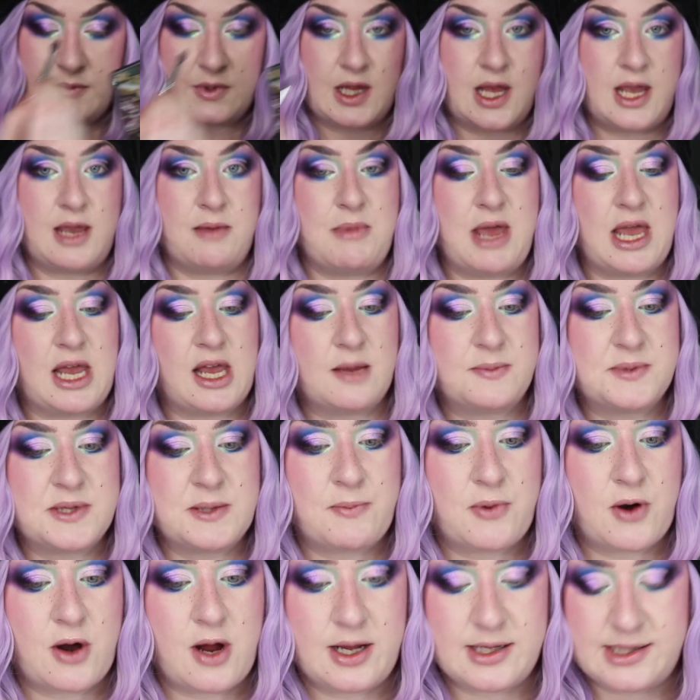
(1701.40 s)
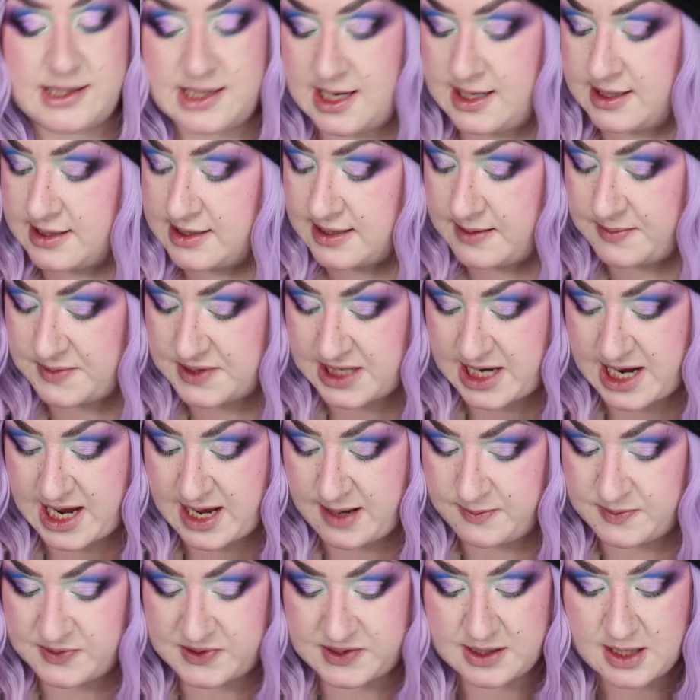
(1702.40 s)
Okay, makeup's a process.
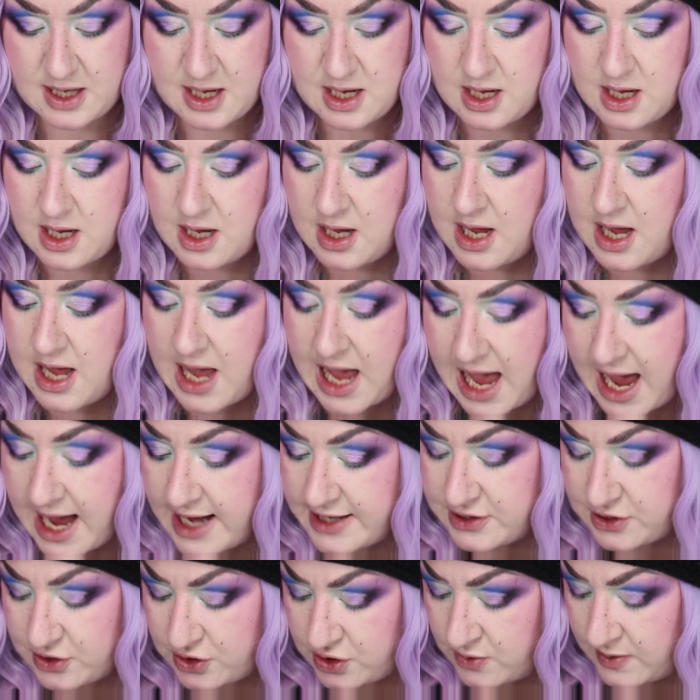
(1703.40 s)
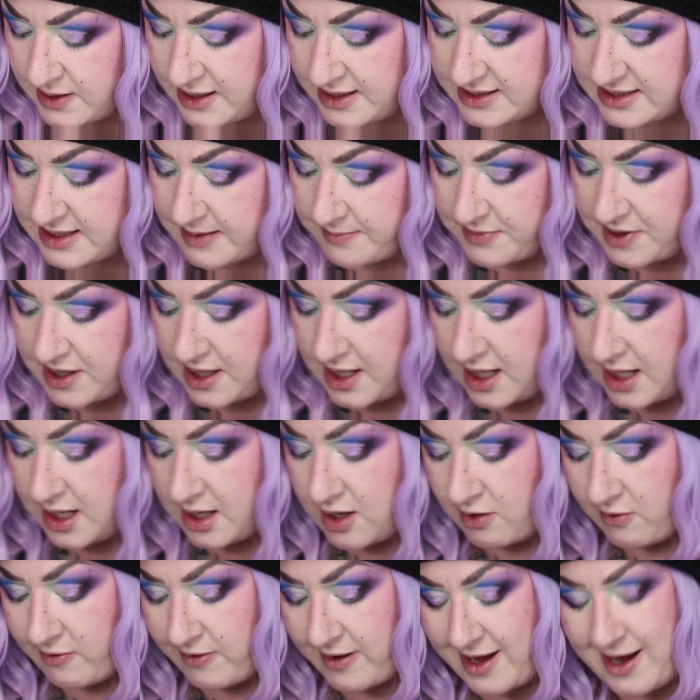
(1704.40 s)
Sometimes as you're doing something,
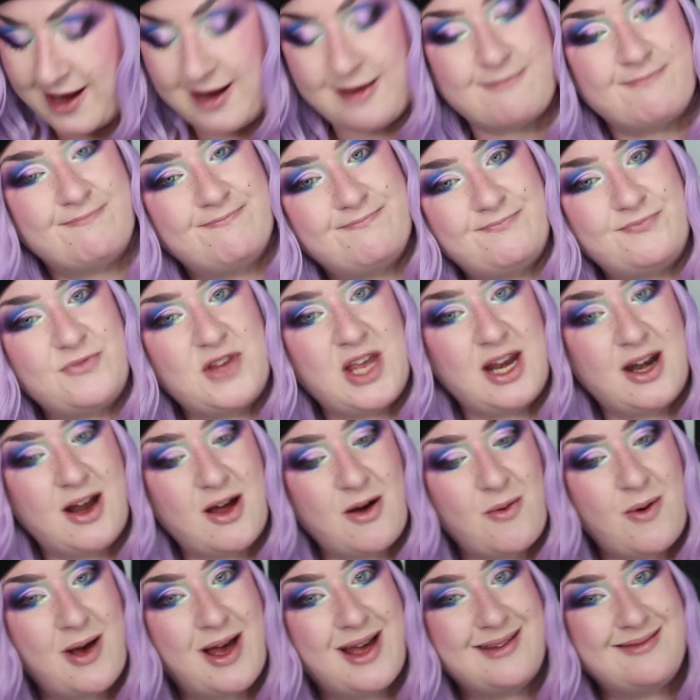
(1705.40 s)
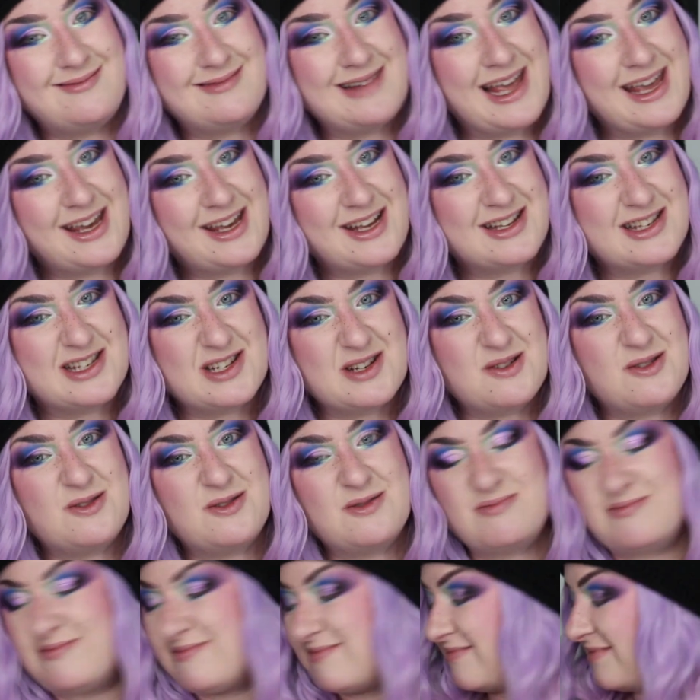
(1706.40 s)
you're like, you know what, I could
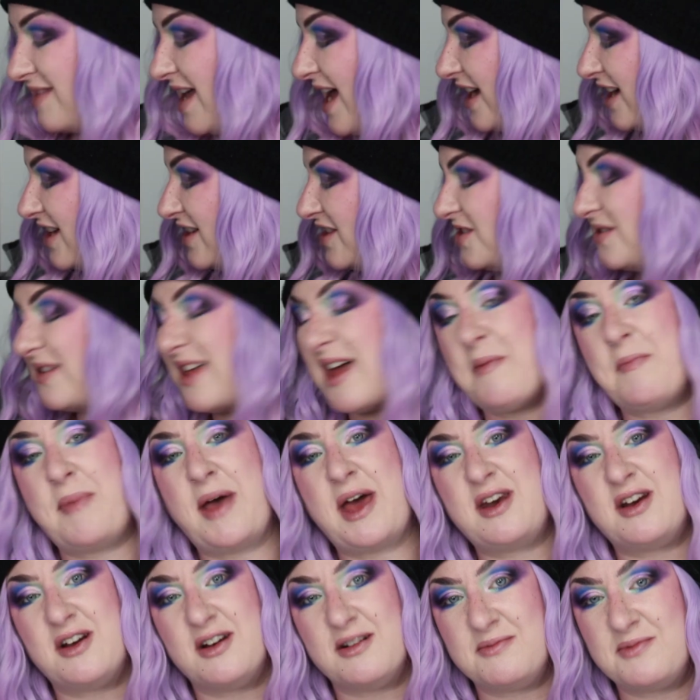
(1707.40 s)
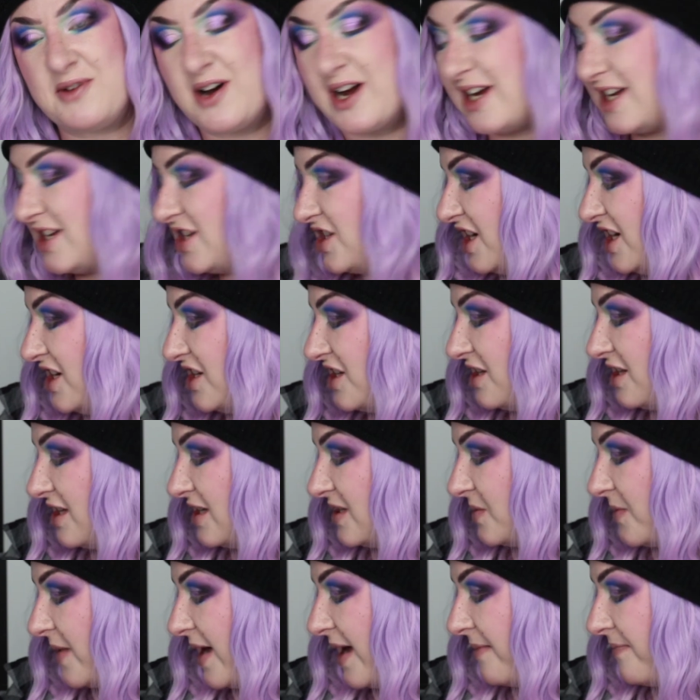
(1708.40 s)
do that better, or I could change it
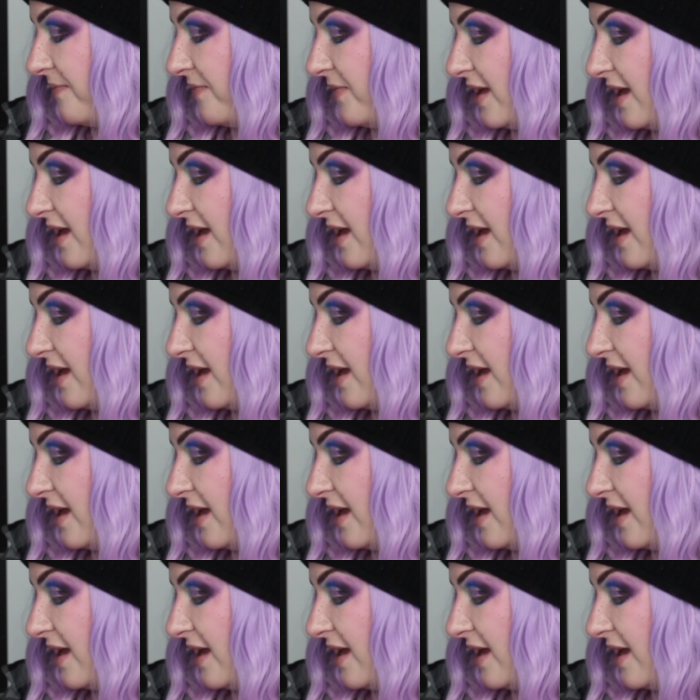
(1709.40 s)
this way